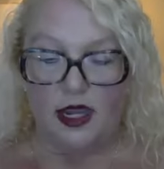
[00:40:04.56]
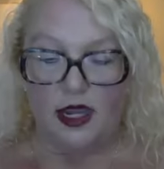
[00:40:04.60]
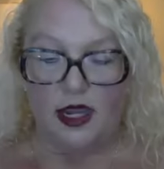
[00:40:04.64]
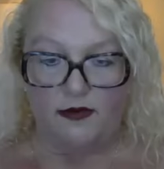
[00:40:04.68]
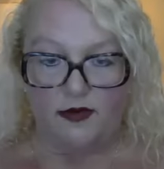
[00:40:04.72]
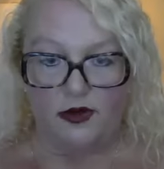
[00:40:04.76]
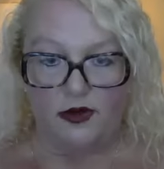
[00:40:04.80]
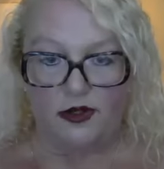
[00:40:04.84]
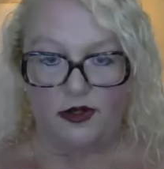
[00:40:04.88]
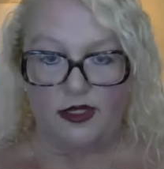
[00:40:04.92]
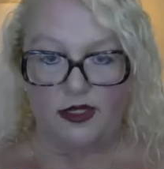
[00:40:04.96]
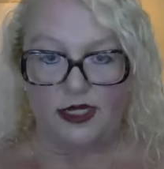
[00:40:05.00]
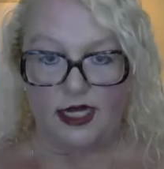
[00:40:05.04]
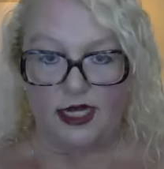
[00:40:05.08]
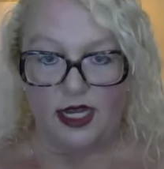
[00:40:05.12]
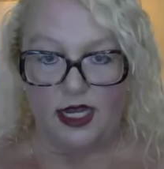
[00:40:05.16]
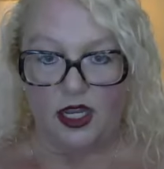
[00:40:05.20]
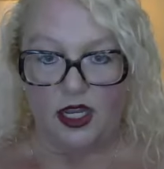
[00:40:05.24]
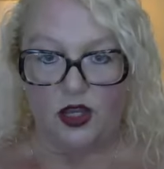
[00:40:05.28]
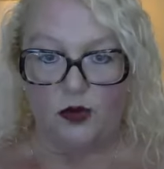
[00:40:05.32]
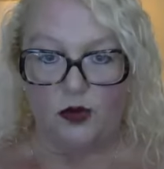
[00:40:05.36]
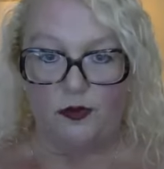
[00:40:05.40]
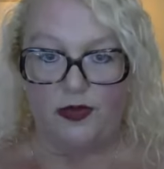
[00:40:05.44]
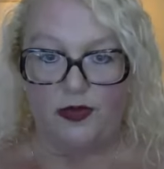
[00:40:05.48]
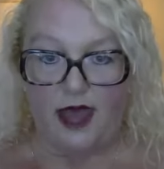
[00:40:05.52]
efforts to
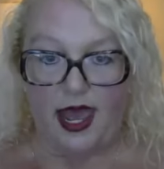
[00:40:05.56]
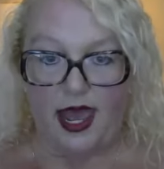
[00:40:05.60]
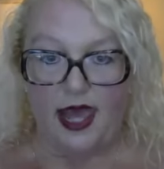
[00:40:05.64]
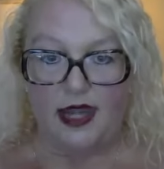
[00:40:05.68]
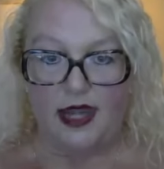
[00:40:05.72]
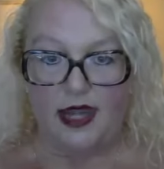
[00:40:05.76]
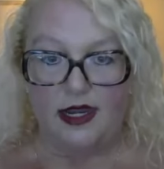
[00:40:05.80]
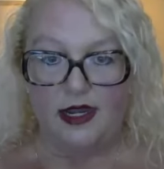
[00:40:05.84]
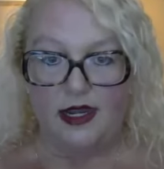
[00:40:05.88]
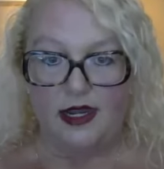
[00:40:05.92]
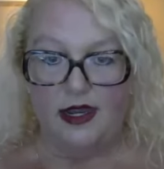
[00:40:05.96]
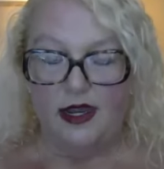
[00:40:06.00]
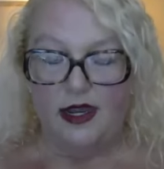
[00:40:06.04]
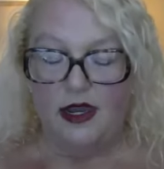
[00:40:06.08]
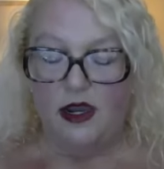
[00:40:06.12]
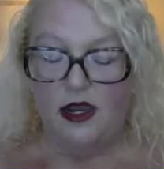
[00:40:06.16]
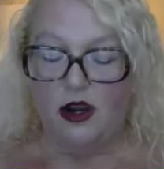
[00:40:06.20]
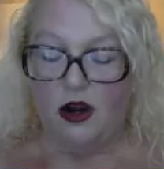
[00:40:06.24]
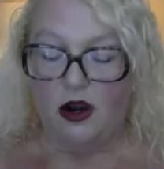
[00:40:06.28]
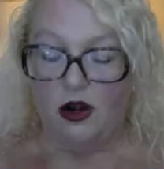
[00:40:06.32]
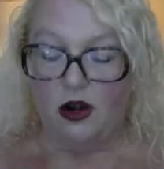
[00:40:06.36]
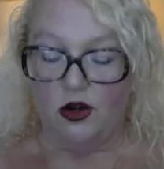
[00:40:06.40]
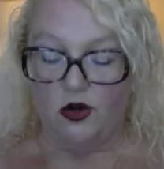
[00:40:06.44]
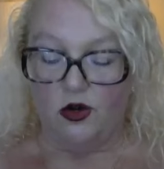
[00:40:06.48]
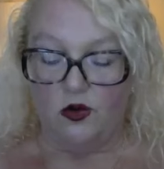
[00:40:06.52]
help that
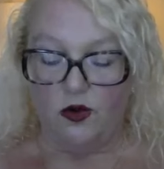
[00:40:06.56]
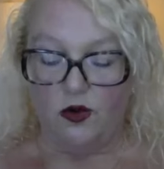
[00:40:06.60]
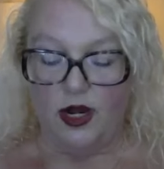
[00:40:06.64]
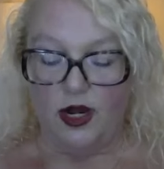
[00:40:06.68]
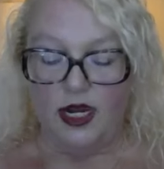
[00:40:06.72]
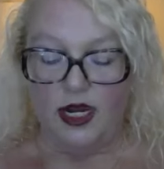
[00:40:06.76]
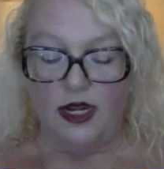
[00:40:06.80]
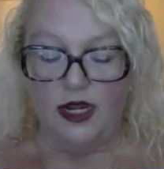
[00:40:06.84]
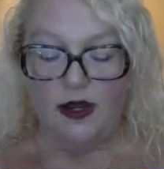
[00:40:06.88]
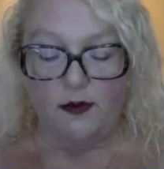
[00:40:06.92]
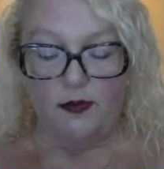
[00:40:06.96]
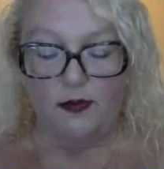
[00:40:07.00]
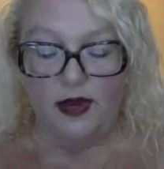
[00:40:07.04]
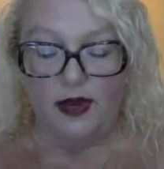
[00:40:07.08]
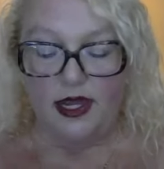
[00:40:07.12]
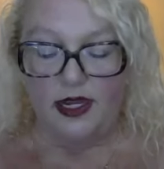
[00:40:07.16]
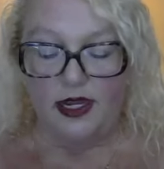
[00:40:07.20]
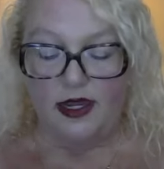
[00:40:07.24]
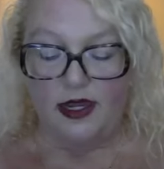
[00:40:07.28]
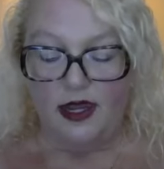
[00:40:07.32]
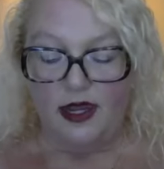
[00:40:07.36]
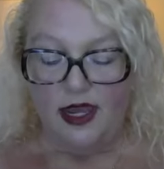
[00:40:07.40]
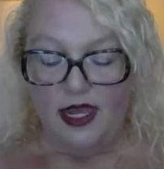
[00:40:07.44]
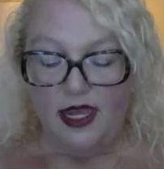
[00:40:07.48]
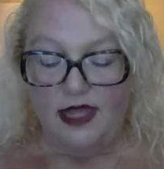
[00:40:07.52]
are great but
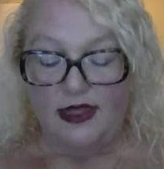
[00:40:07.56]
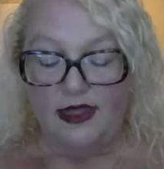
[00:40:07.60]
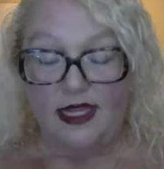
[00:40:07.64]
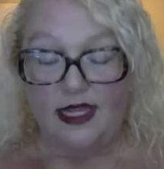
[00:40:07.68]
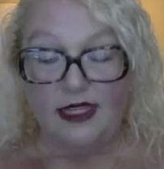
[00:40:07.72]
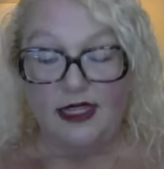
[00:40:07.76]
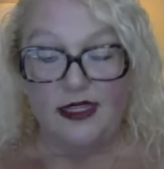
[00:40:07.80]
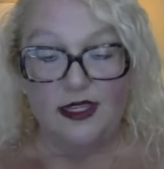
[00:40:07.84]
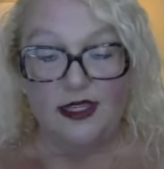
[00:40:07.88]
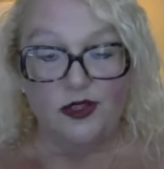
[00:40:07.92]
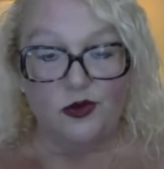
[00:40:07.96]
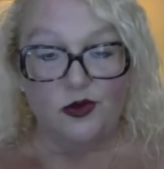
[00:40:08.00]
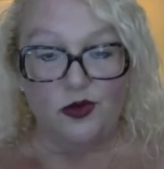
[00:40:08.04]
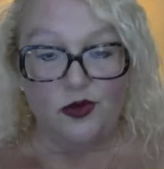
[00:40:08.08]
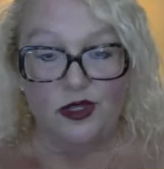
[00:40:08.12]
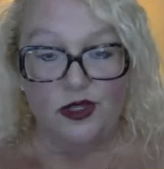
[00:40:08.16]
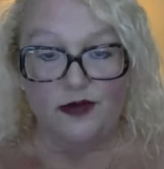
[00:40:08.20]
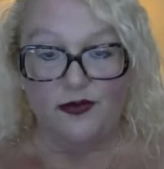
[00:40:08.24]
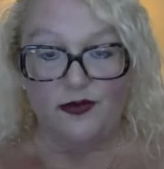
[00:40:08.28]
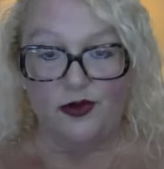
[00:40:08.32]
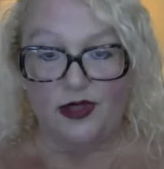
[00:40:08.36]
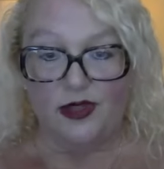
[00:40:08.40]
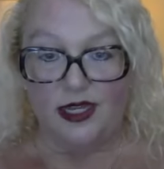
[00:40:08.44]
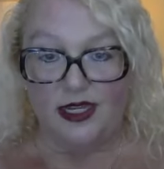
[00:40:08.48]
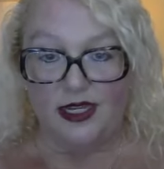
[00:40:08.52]
this is only
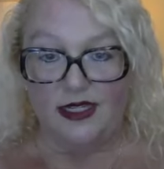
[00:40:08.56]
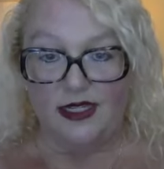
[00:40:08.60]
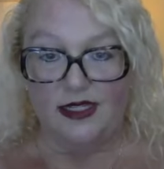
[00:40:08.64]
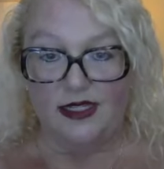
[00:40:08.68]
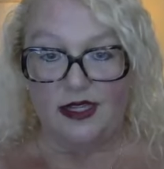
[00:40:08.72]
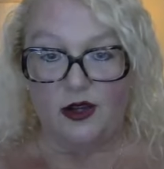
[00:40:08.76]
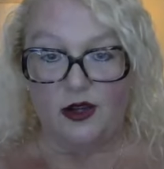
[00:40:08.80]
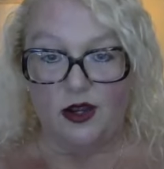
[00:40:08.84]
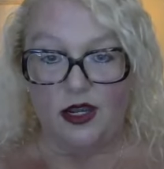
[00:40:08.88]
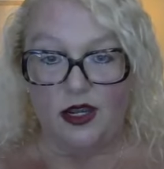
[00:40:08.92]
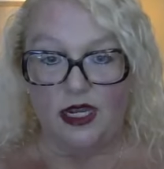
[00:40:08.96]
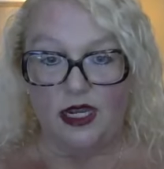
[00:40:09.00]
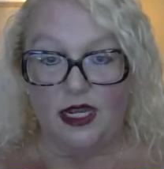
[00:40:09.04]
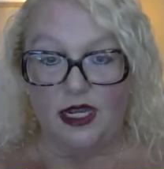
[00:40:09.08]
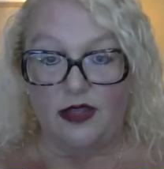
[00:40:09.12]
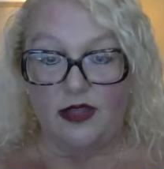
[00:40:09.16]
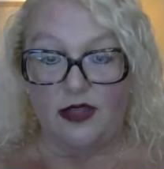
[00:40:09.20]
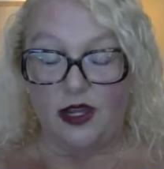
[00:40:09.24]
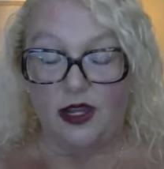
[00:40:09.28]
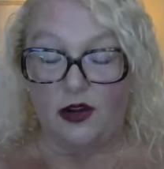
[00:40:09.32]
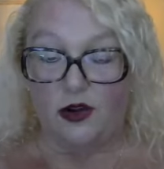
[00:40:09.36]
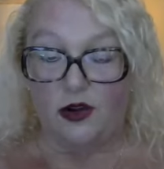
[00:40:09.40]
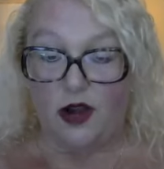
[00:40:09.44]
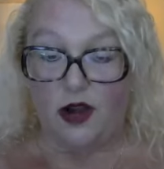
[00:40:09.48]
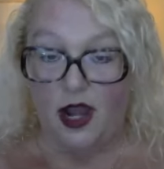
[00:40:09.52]
for things
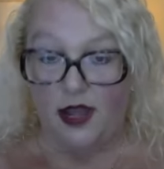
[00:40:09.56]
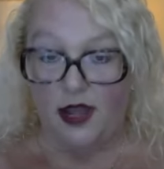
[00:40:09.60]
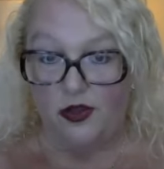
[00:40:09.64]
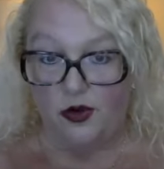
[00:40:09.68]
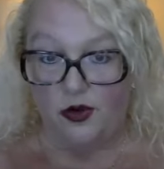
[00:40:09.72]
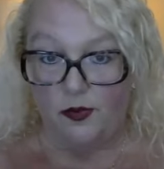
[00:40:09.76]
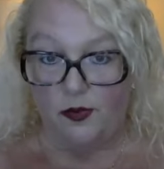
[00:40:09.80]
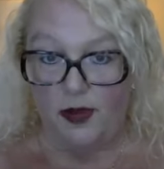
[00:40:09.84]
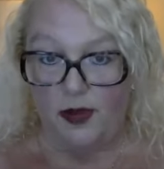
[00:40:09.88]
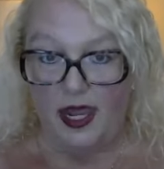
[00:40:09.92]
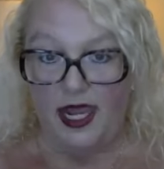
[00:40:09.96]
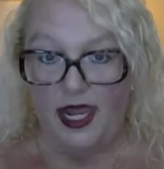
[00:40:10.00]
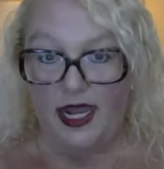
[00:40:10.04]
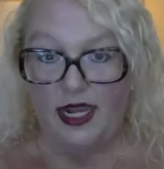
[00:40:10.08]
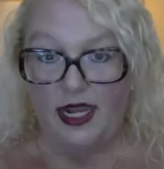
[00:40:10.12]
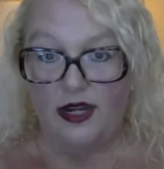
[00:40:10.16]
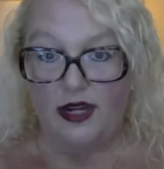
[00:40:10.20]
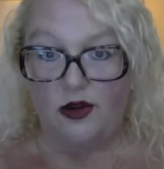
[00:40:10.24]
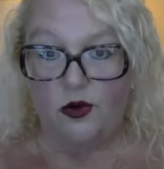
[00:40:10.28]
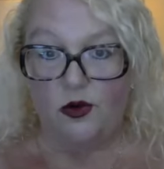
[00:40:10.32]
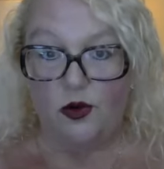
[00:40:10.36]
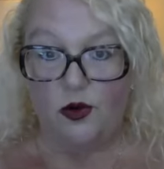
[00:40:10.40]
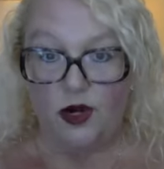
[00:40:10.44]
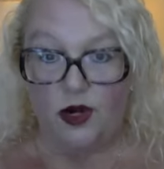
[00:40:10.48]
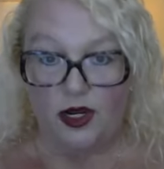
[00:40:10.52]
that are either
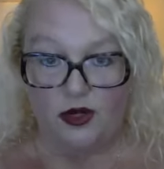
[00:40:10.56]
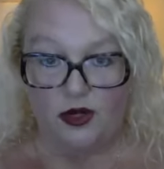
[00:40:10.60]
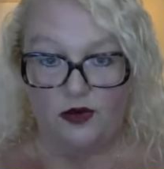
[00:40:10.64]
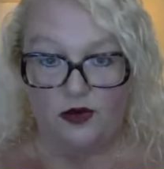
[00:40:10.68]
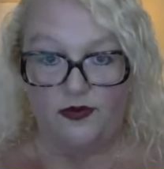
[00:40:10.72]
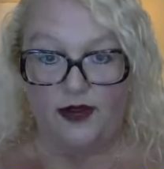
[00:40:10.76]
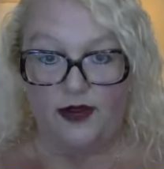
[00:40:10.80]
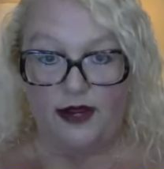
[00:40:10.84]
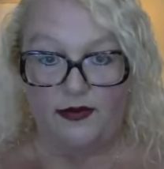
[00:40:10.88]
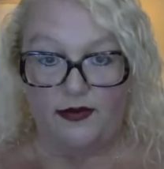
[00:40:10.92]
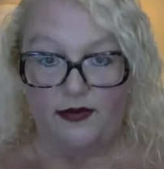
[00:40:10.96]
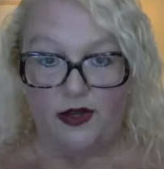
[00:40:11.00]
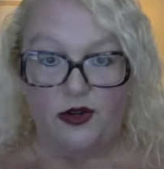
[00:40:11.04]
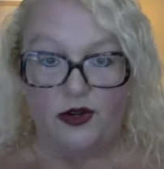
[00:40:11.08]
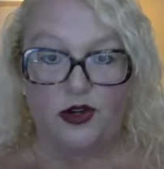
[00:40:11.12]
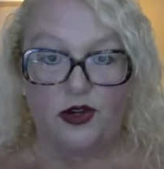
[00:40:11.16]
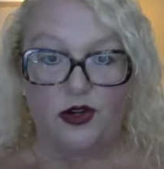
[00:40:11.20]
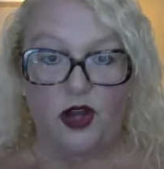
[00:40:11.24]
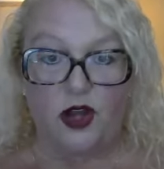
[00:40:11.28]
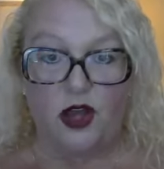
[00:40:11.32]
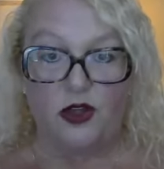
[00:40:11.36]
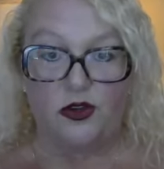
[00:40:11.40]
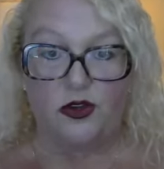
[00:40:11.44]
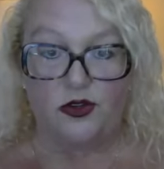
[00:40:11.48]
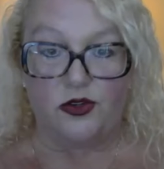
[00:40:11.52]
paid or under
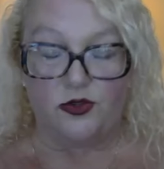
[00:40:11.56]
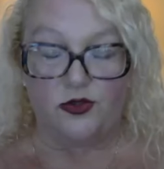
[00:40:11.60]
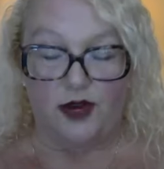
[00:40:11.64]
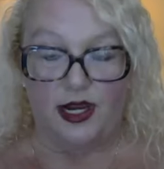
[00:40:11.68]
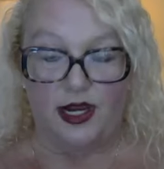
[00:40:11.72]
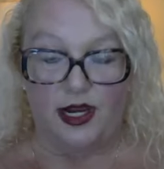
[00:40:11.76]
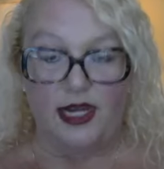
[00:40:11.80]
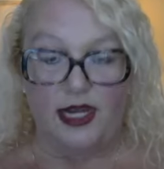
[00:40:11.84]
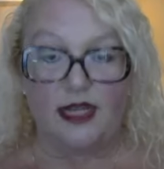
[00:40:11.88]
$500, right?